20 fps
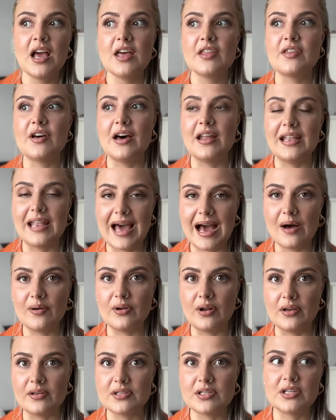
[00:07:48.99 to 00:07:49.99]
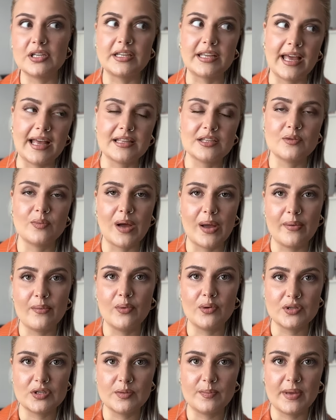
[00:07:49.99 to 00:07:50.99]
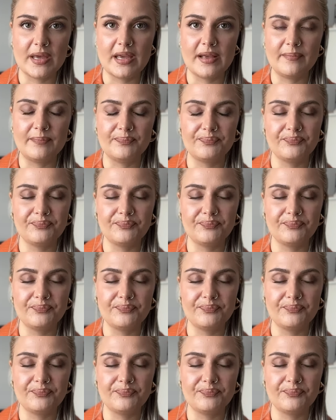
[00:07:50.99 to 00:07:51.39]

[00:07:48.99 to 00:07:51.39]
that allowed us to get to where we want to be.